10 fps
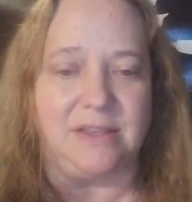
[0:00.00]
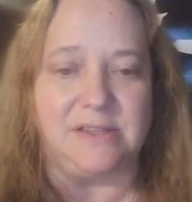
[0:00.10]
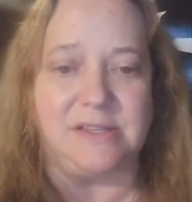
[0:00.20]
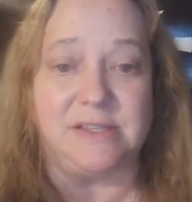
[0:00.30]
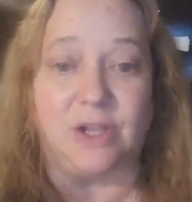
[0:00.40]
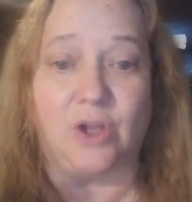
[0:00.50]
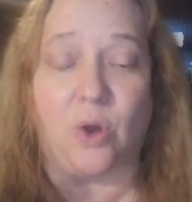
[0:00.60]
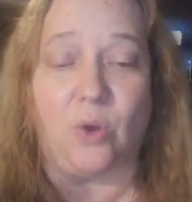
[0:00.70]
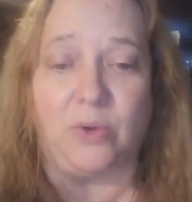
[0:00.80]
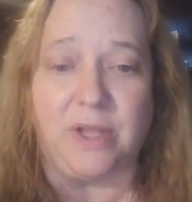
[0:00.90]
This is the
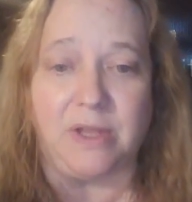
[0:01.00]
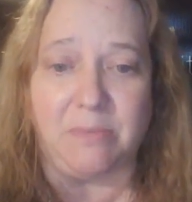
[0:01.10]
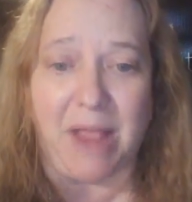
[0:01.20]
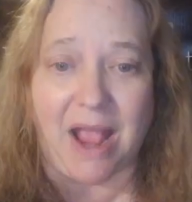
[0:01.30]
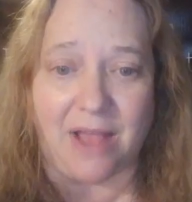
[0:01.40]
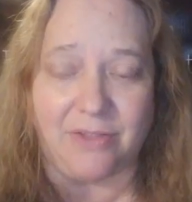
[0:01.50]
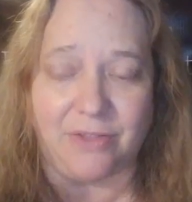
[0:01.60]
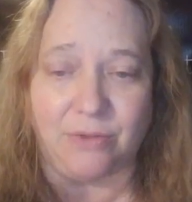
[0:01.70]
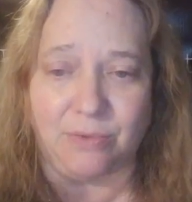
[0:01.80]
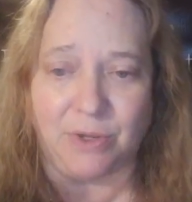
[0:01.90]
Golden Path
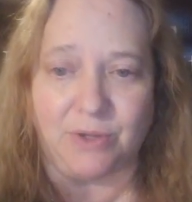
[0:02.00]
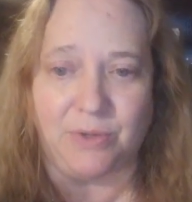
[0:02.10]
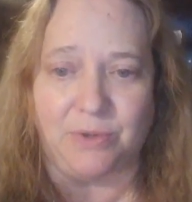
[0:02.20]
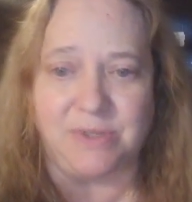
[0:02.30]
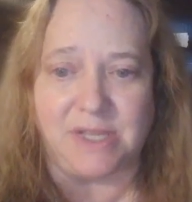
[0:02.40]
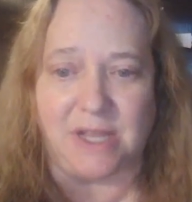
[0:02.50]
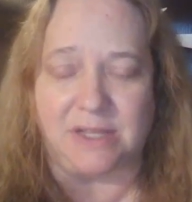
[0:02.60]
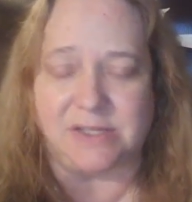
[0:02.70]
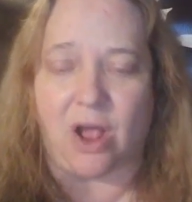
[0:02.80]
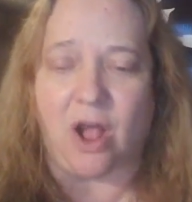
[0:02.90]
of the Runes, and
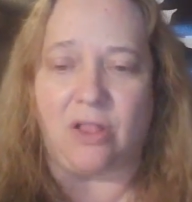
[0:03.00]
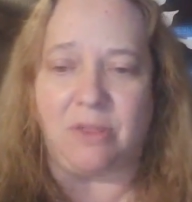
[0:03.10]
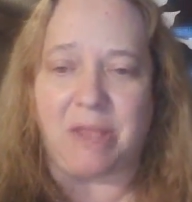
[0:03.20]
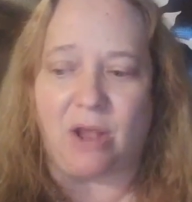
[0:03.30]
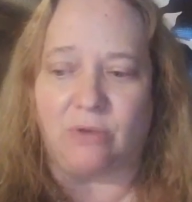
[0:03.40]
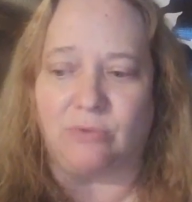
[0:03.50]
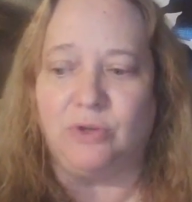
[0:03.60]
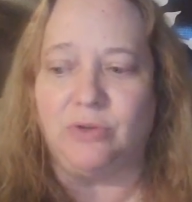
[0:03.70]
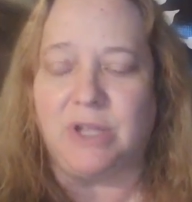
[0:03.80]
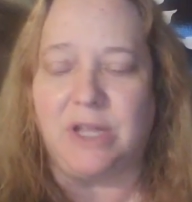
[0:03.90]
it's all about
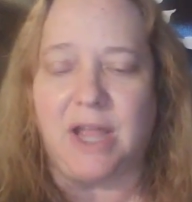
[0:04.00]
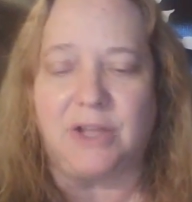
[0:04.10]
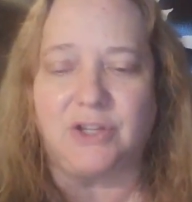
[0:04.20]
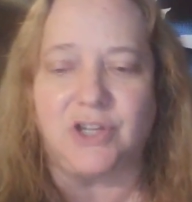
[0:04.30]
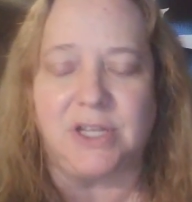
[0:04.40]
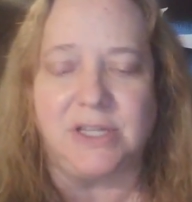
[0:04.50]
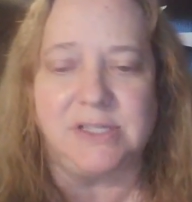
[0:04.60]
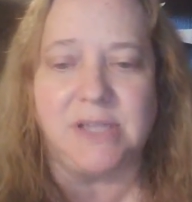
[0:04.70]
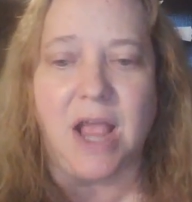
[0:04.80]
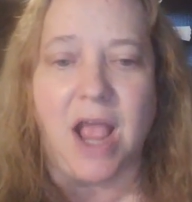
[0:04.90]
rune connections.